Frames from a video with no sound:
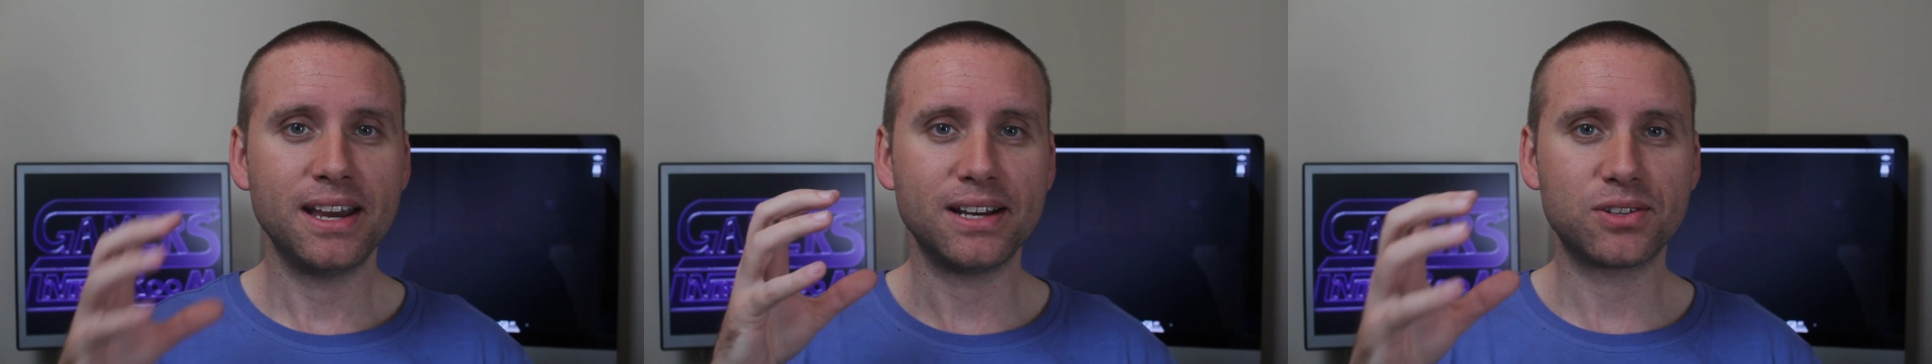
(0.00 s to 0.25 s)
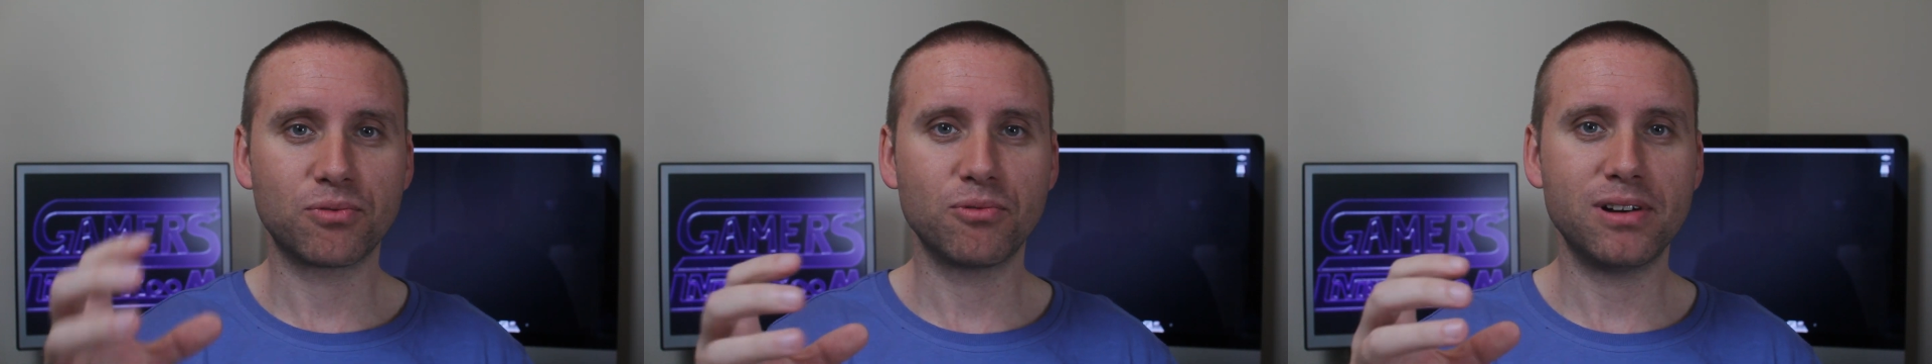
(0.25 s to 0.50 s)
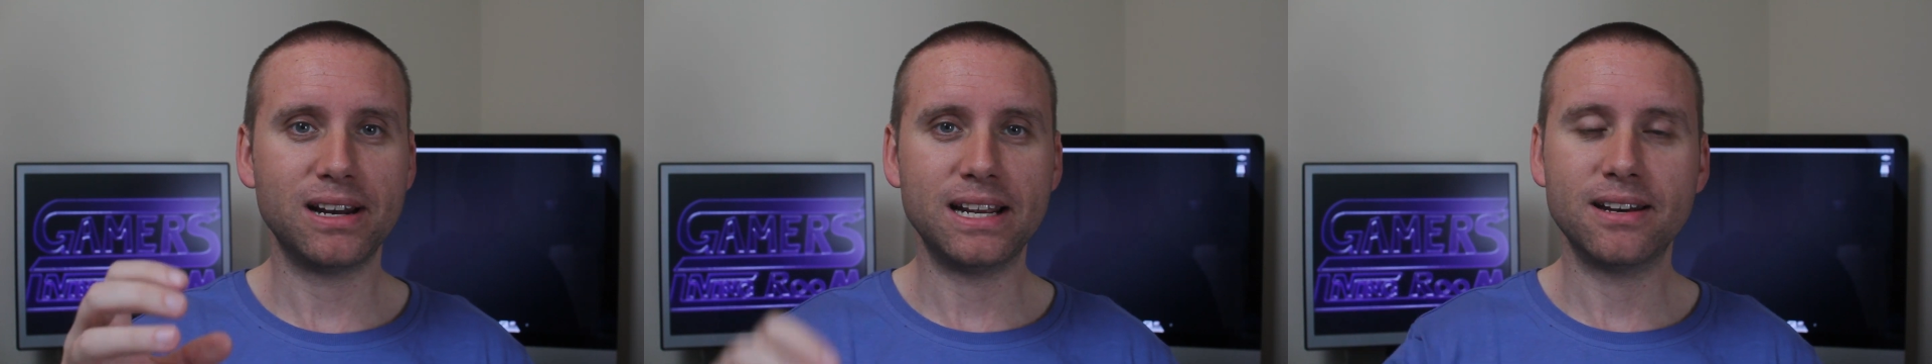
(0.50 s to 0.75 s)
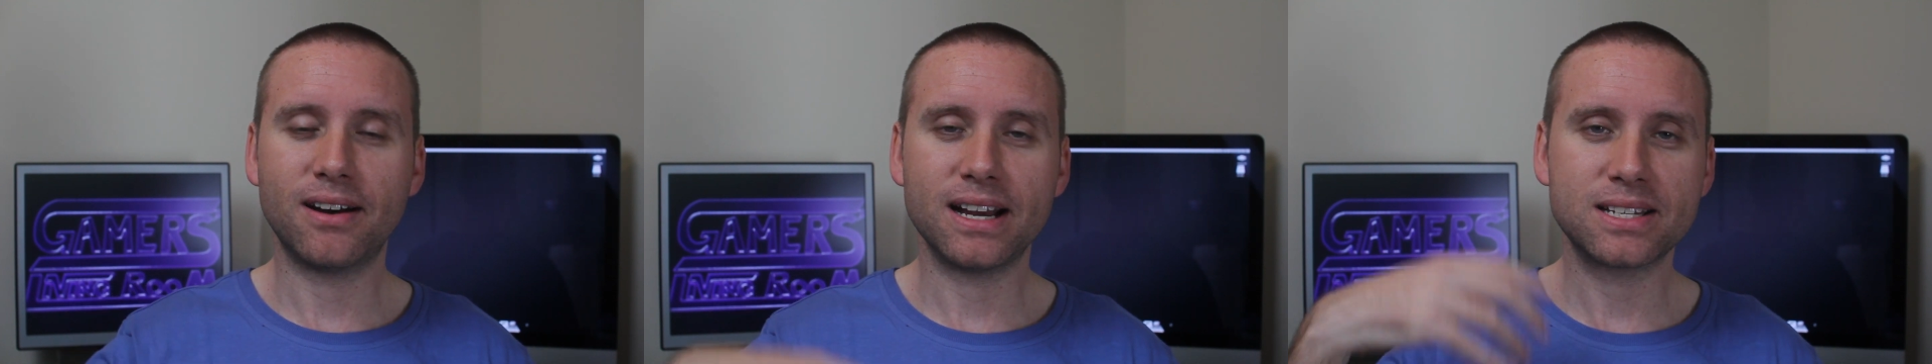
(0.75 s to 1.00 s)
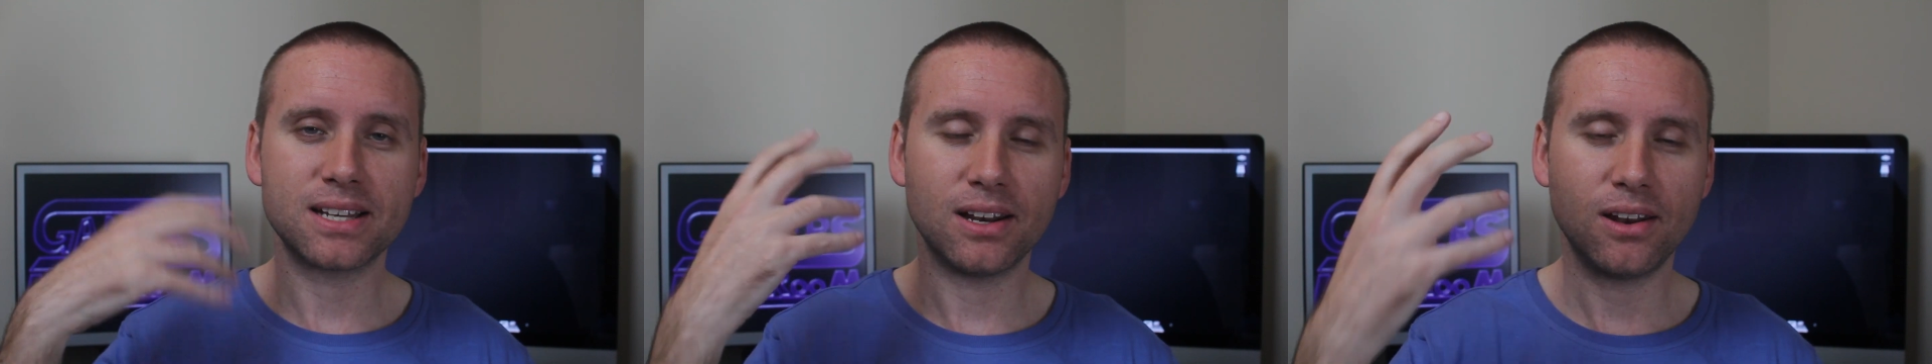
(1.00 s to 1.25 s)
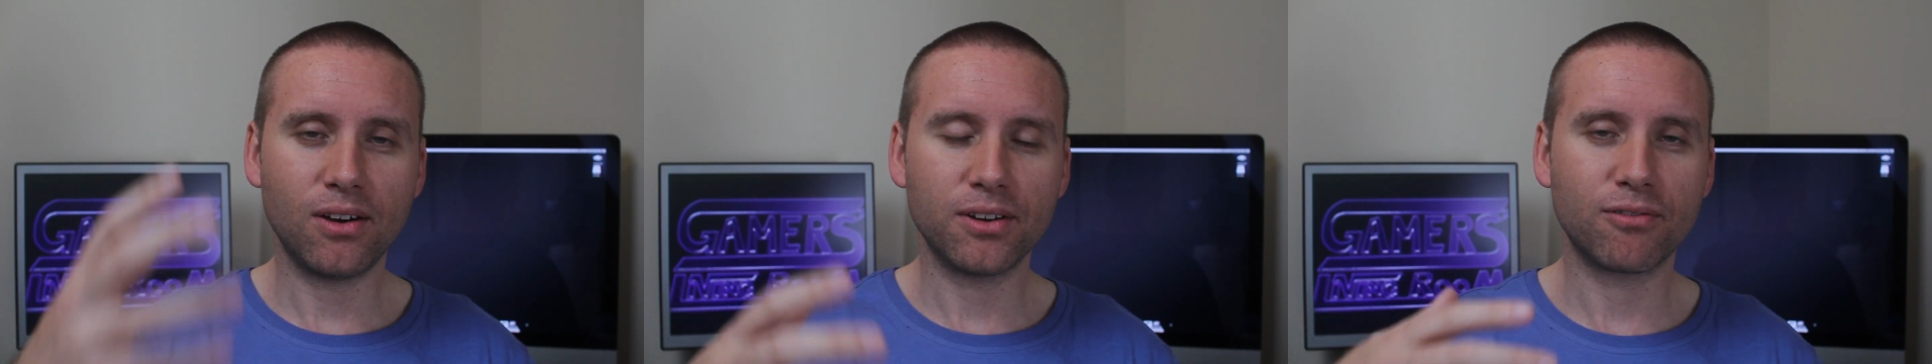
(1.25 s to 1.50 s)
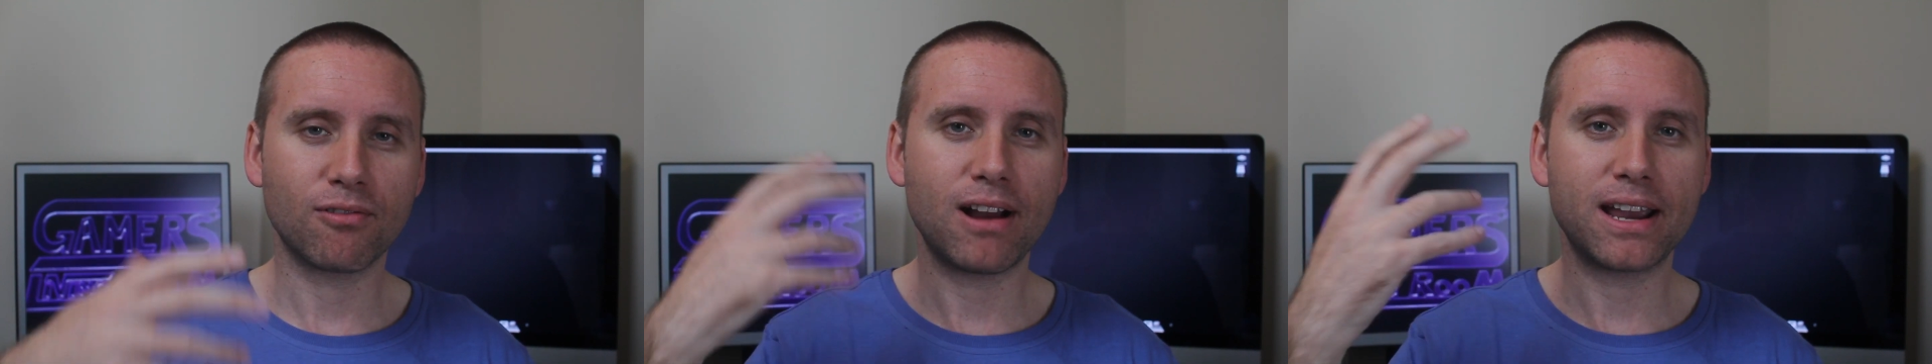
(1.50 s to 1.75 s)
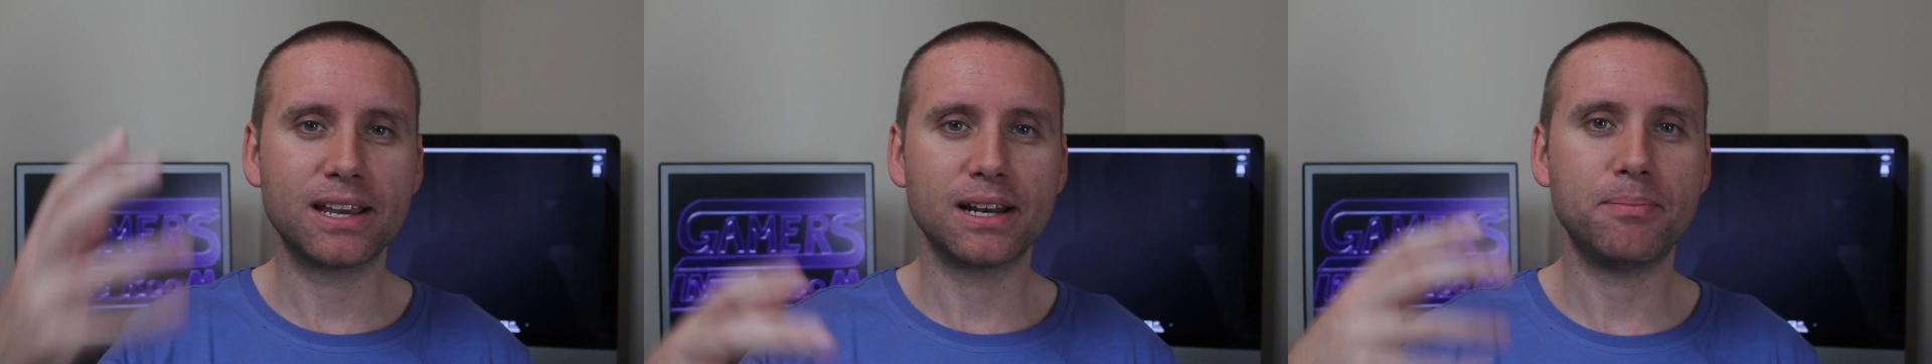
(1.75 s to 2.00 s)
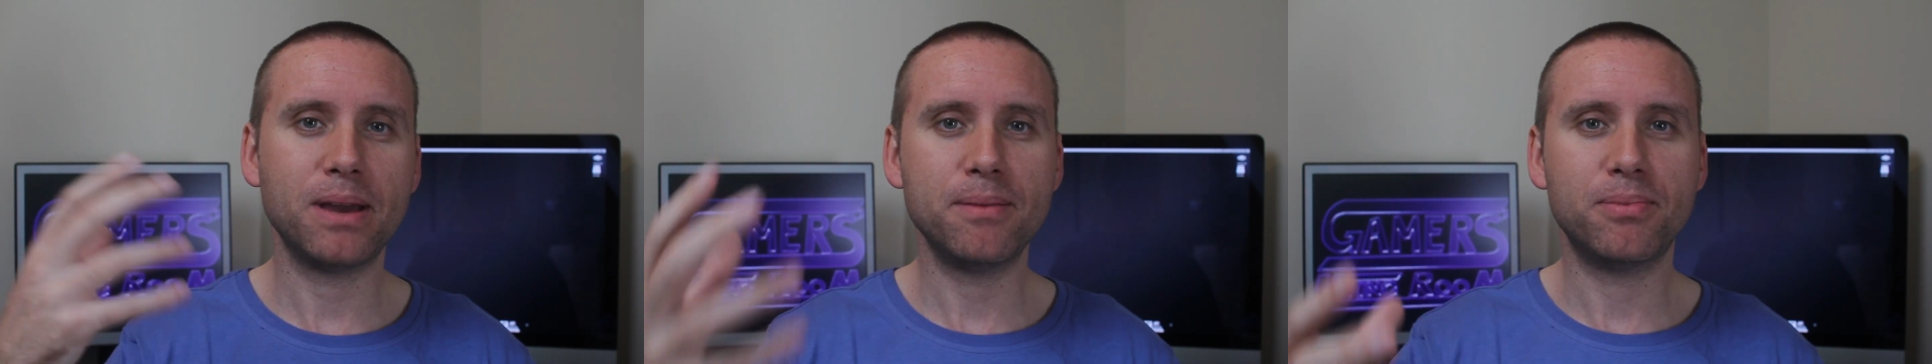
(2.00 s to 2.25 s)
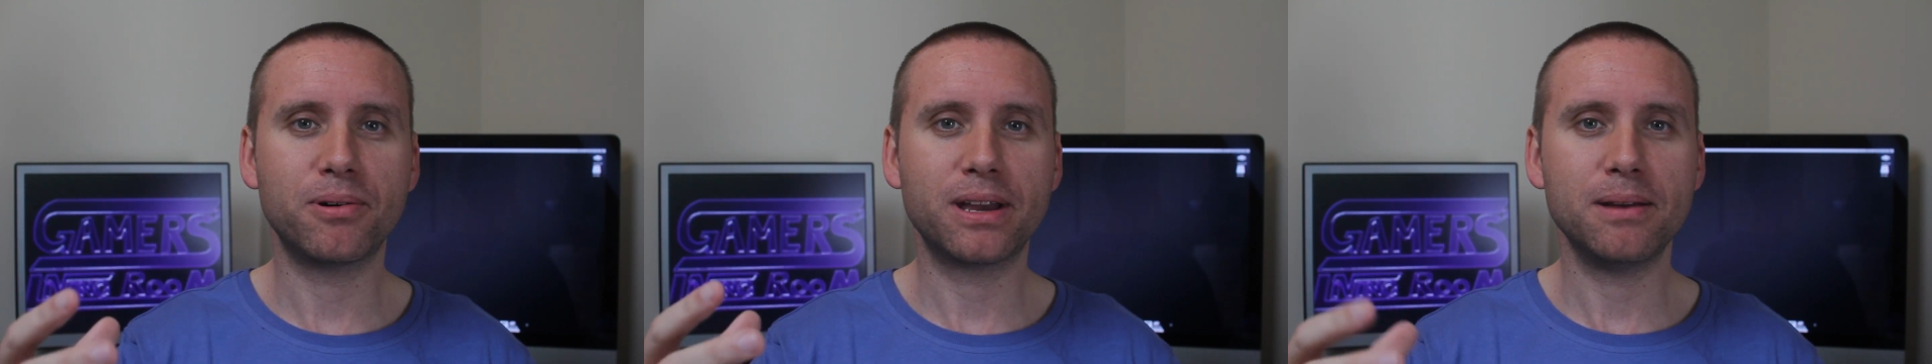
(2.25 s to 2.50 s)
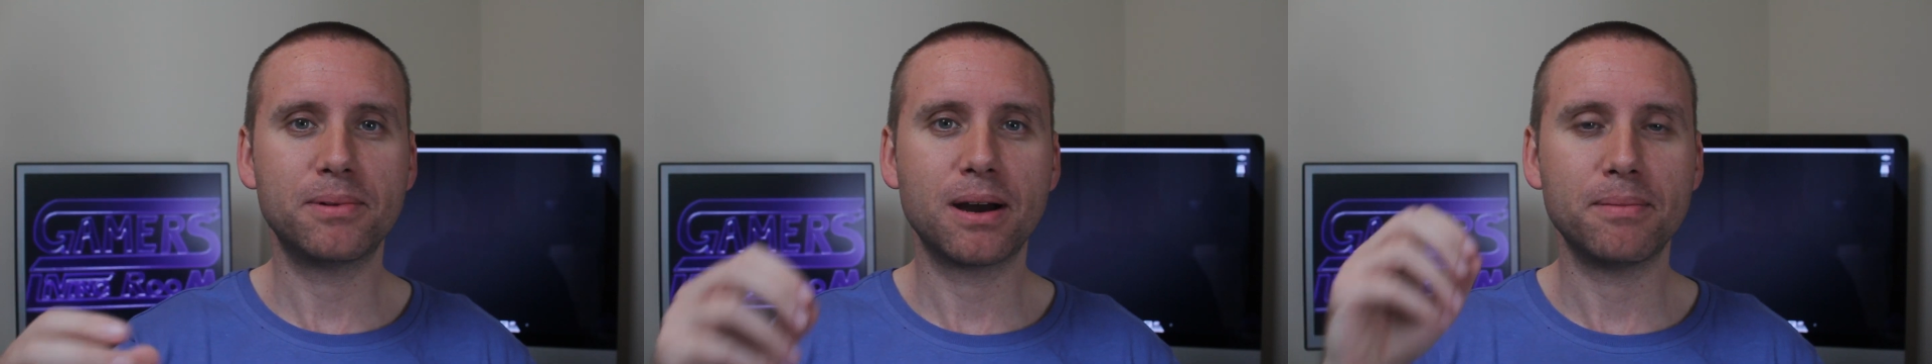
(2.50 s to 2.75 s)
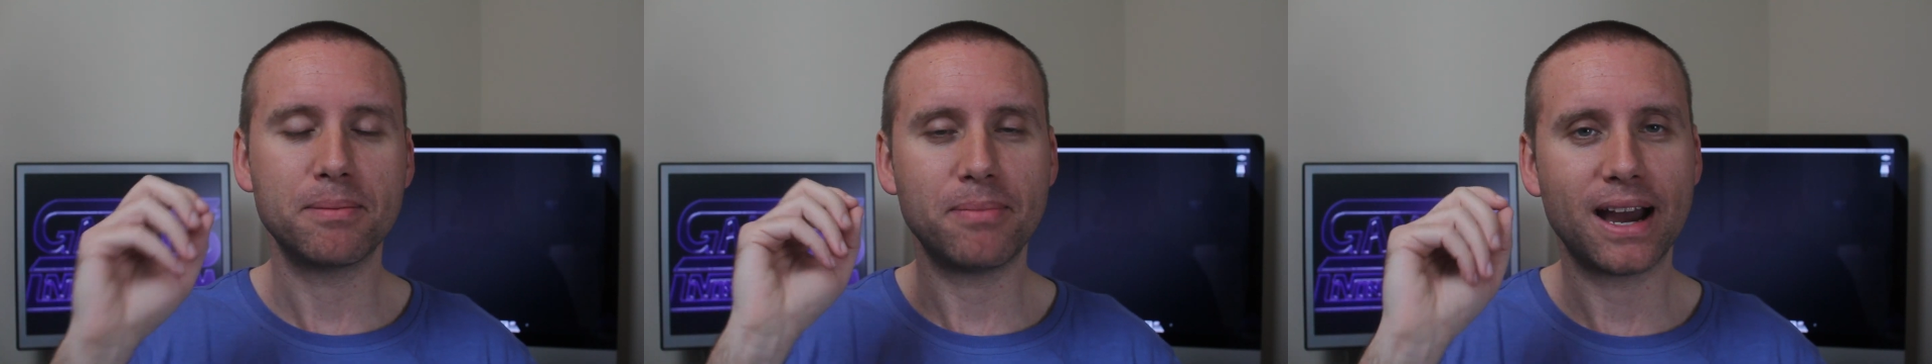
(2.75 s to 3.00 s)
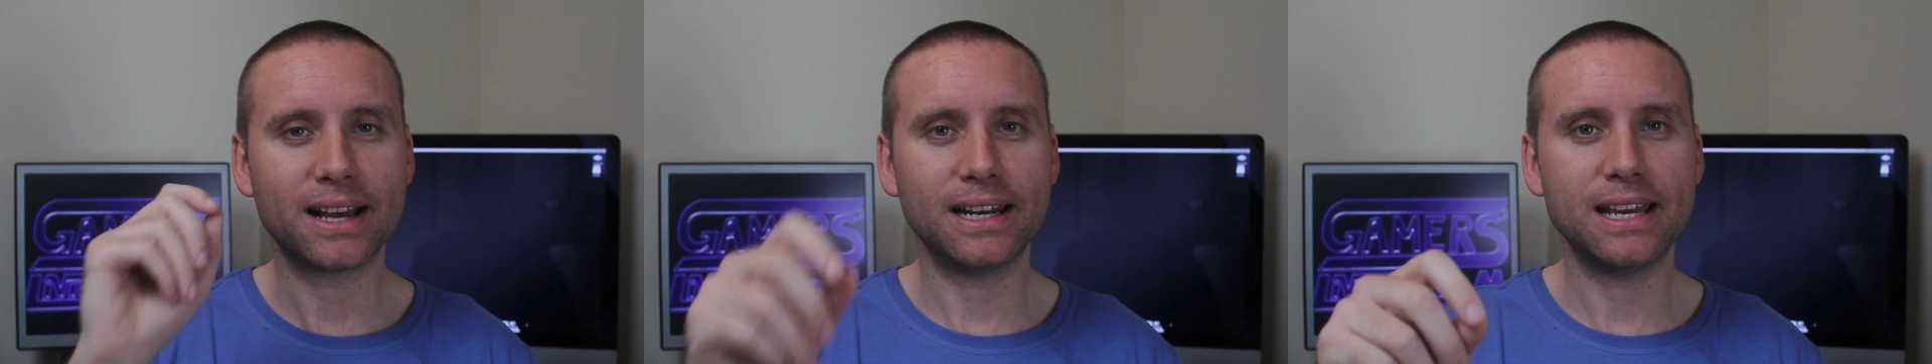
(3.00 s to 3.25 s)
It's really nice. A lot of regular people keep coming back,